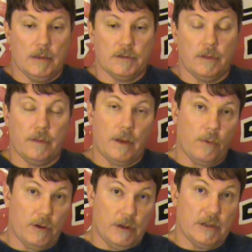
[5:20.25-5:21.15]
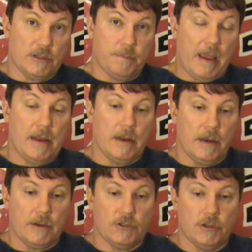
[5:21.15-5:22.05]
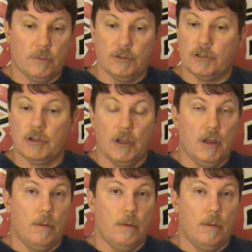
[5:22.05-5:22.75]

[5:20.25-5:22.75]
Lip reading: so that they were going to expand it next year, which is